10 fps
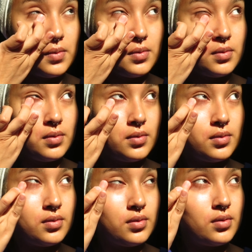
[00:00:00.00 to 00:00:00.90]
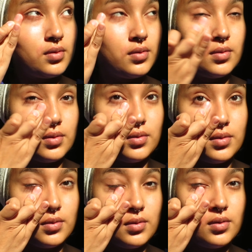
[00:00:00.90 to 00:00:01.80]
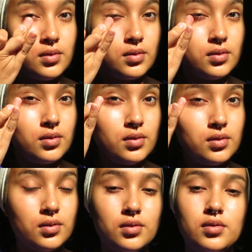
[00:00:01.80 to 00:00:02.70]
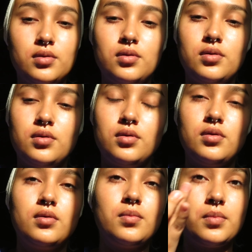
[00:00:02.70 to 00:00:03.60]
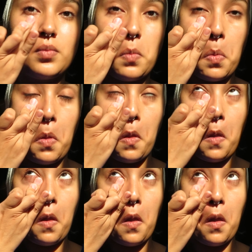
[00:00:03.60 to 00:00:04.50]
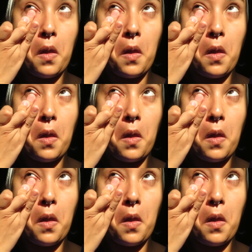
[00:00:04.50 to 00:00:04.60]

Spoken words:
Nothing is said.